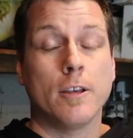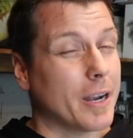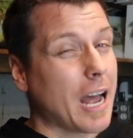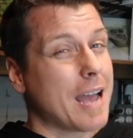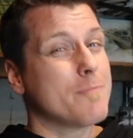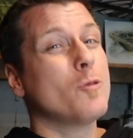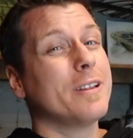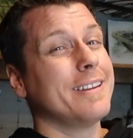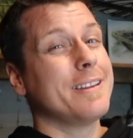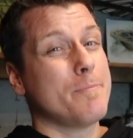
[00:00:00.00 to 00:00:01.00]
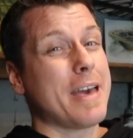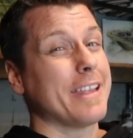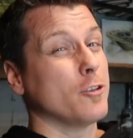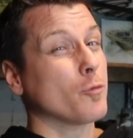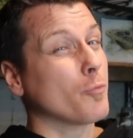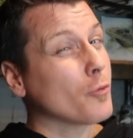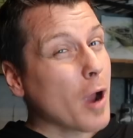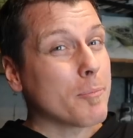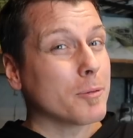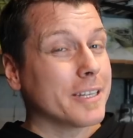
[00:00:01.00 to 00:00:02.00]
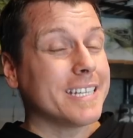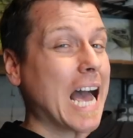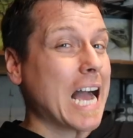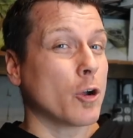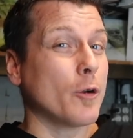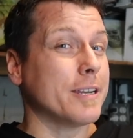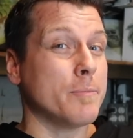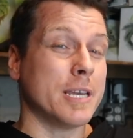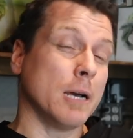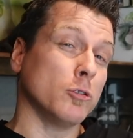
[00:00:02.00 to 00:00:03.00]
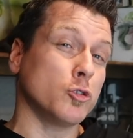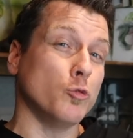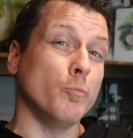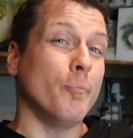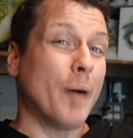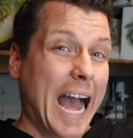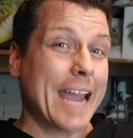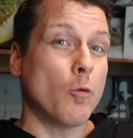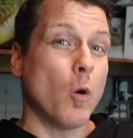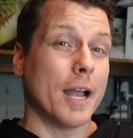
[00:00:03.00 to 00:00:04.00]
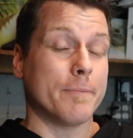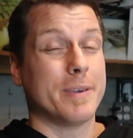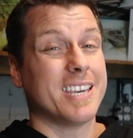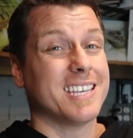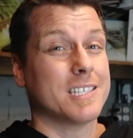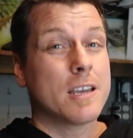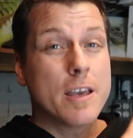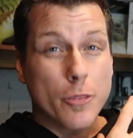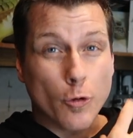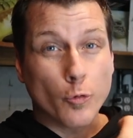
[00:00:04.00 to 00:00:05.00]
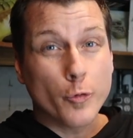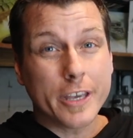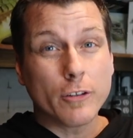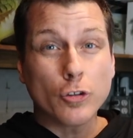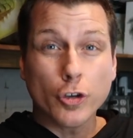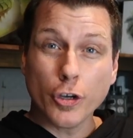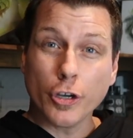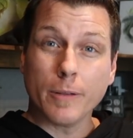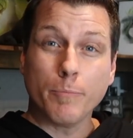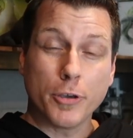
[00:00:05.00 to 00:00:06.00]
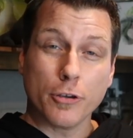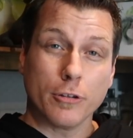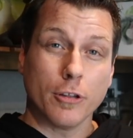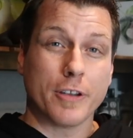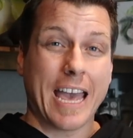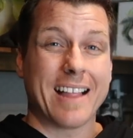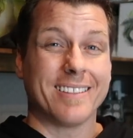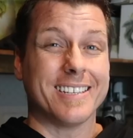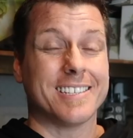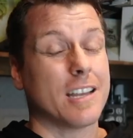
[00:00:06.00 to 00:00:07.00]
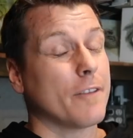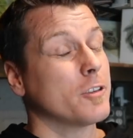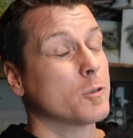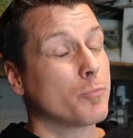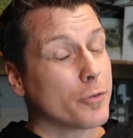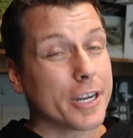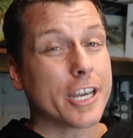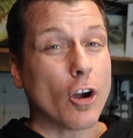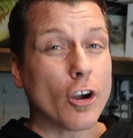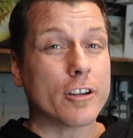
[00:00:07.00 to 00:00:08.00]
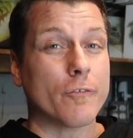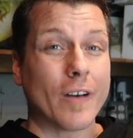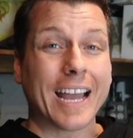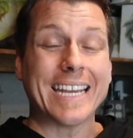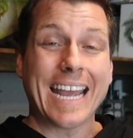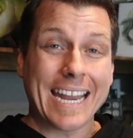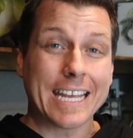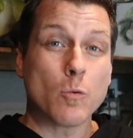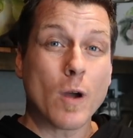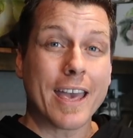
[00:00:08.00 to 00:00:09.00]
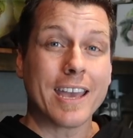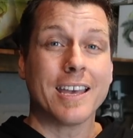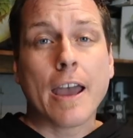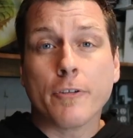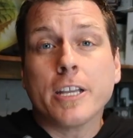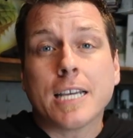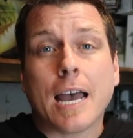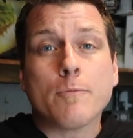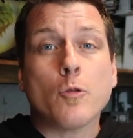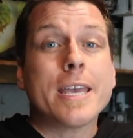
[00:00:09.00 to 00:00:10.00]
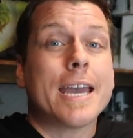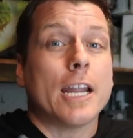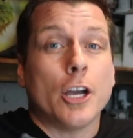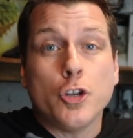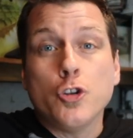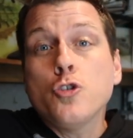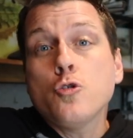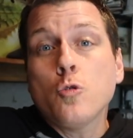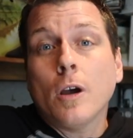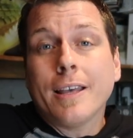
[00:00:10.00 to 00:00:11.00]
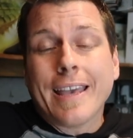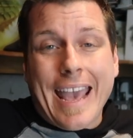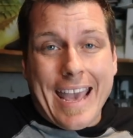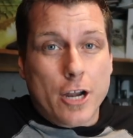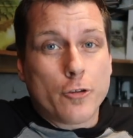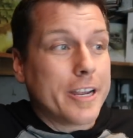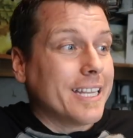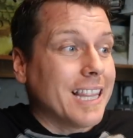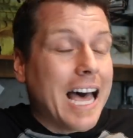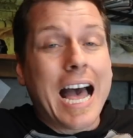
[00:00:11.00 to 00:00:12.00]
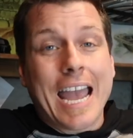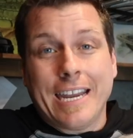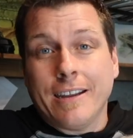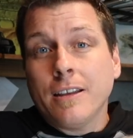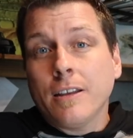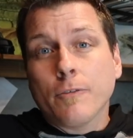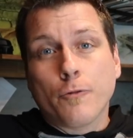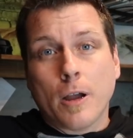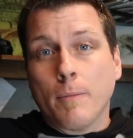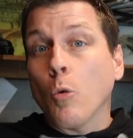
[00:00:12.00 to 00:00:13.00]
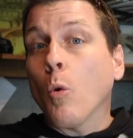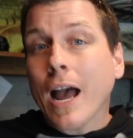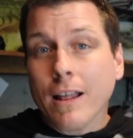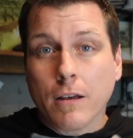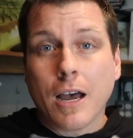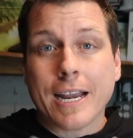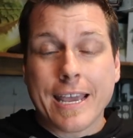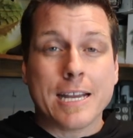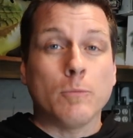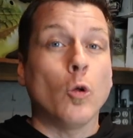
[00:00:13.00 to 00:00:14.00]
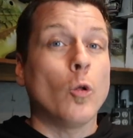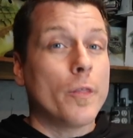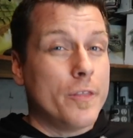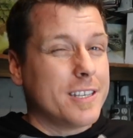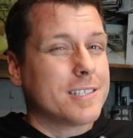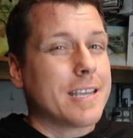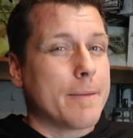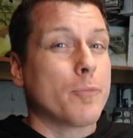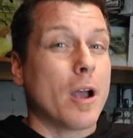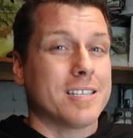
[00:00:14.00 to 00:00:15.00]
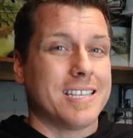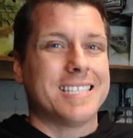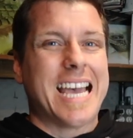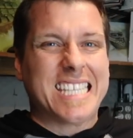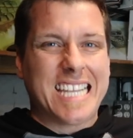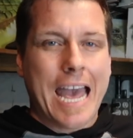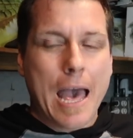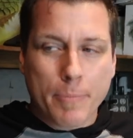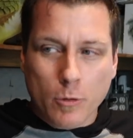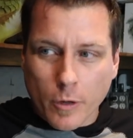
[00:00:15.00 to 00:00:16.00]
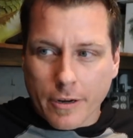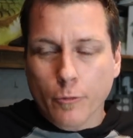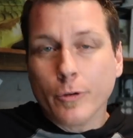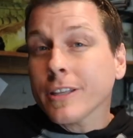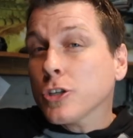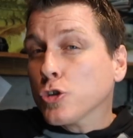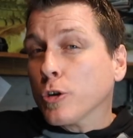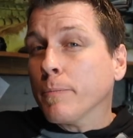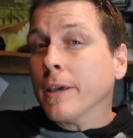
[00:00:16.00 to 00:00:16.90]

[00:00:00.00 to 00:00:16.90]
But I'm willing to bet you're probably not going to be able to buy one, because the real good pure locality stuff is pretty hard to find anyway. Every time we get a new Anery line from a wild-caught animal, this same process has to happen where it really should